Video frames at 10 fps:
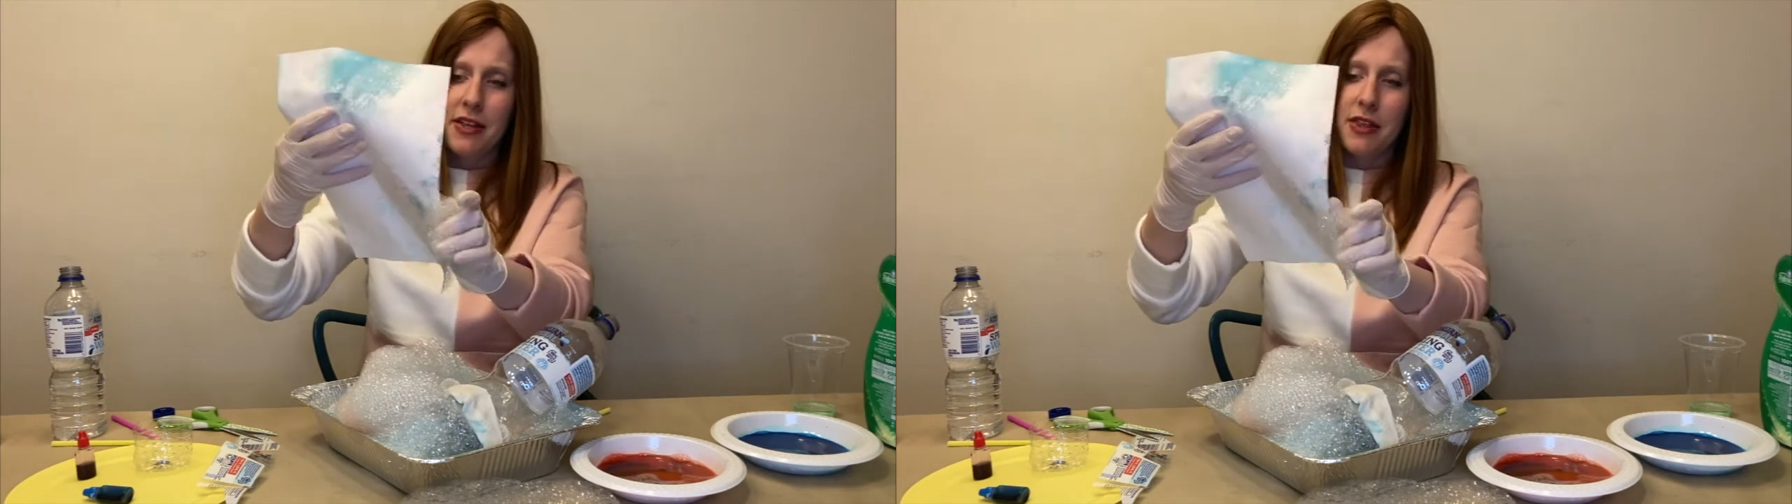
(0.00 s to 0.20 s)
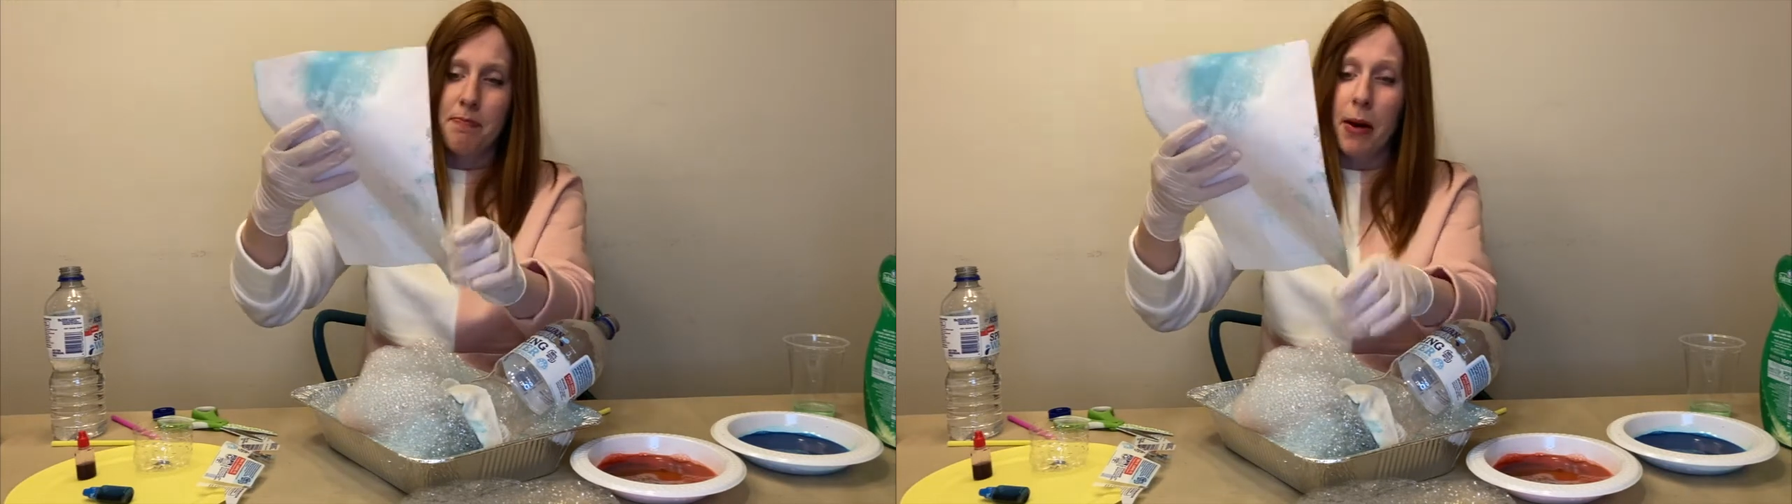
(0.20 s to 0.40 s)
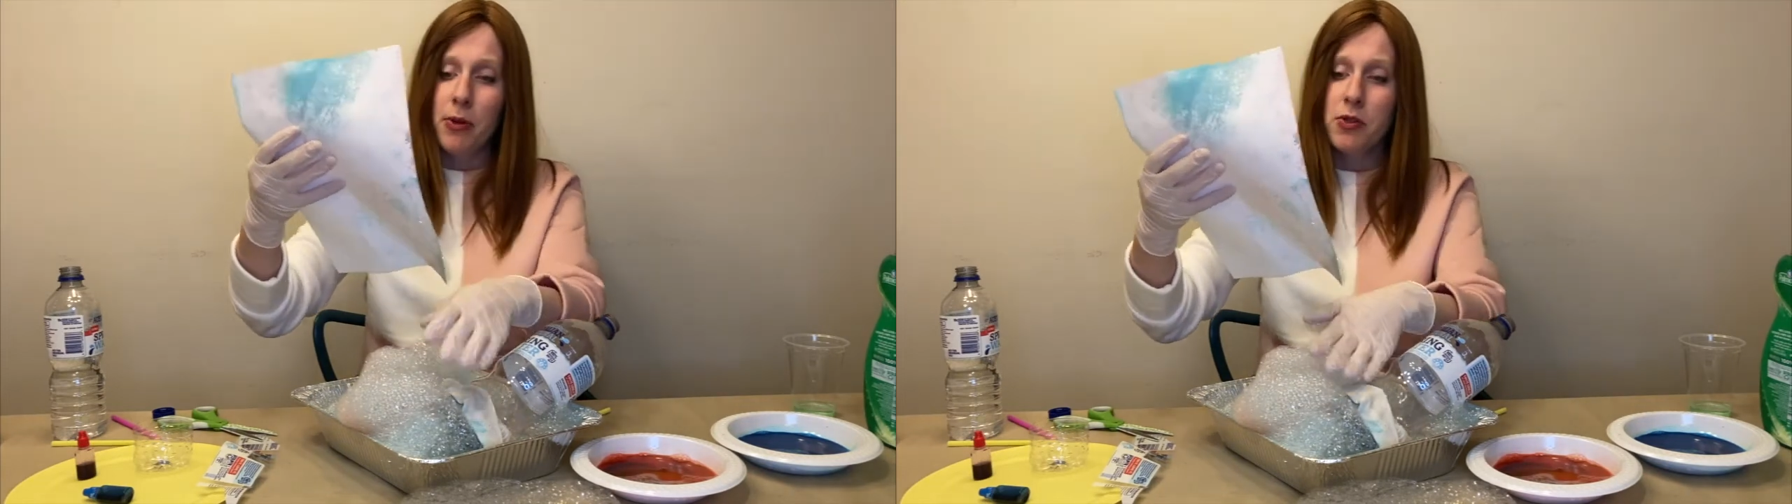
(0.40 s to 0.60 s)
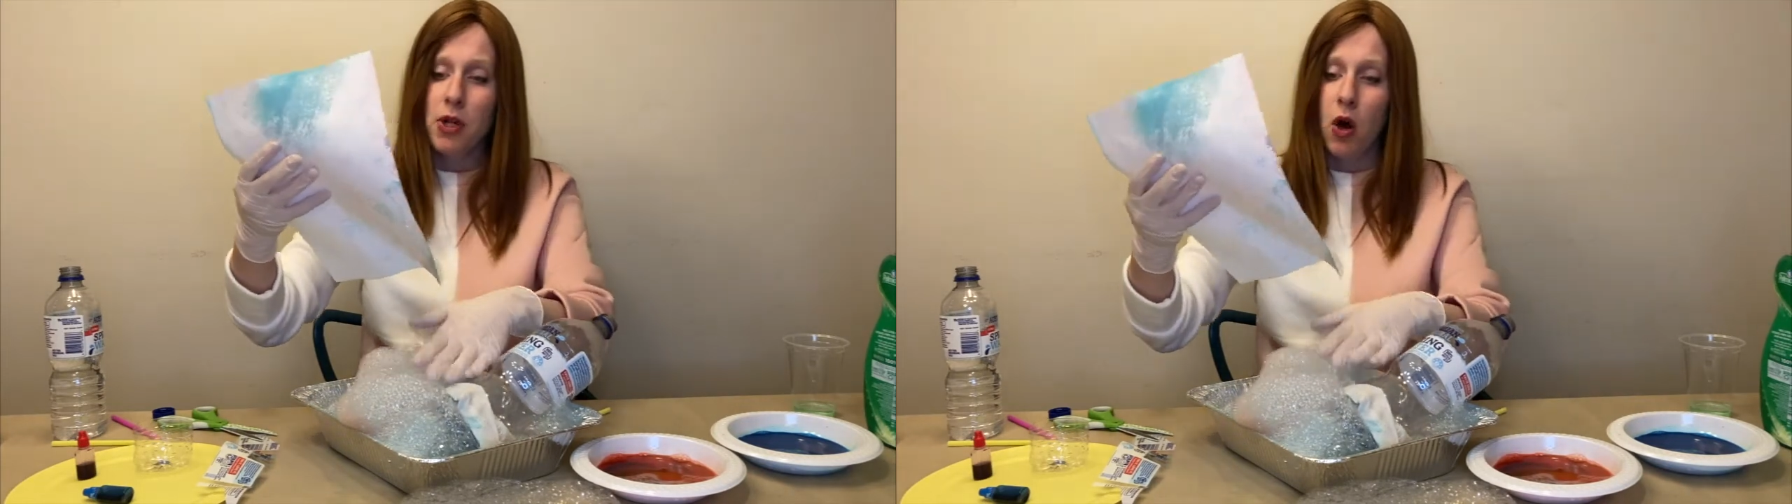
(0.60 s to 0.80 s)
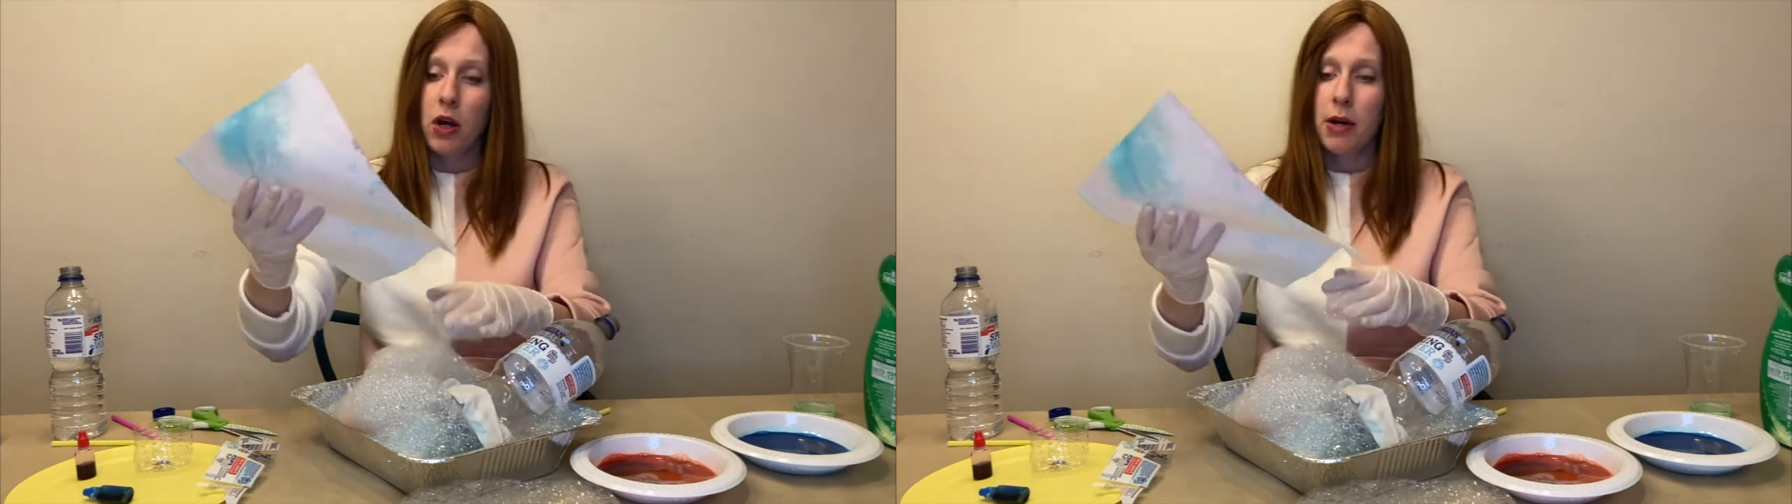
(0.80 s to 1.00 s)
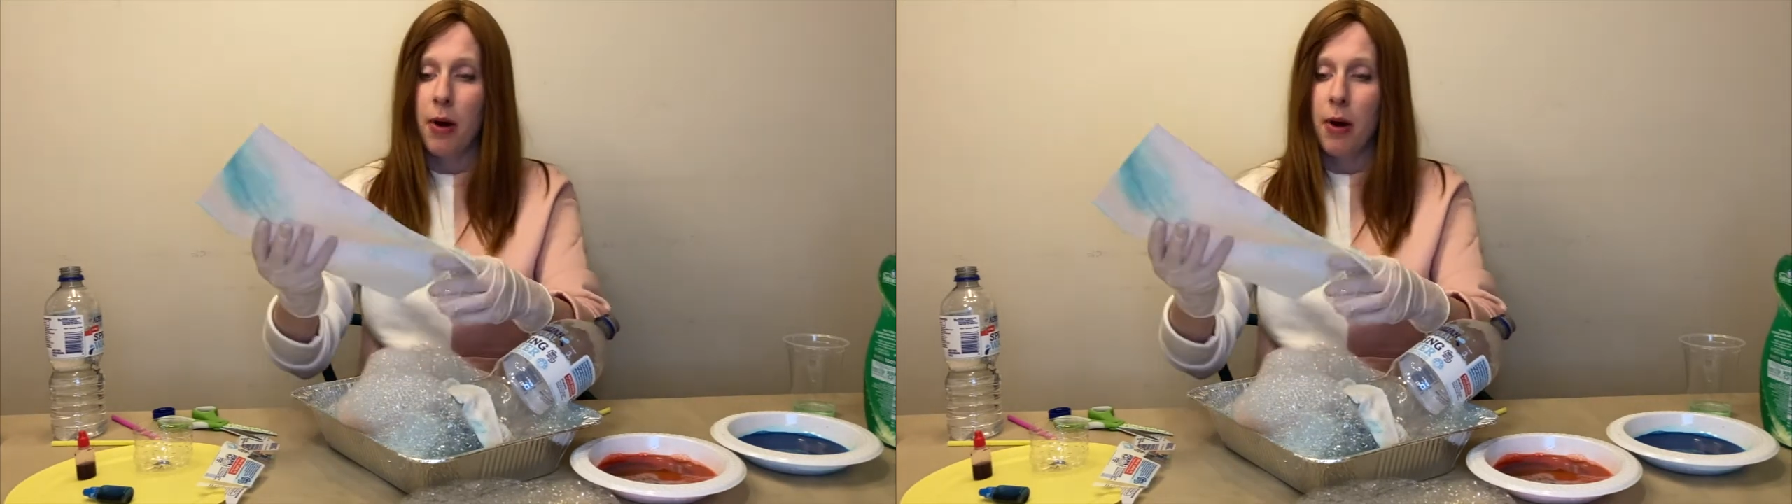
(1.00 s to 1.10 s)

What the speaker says: The bubbles all come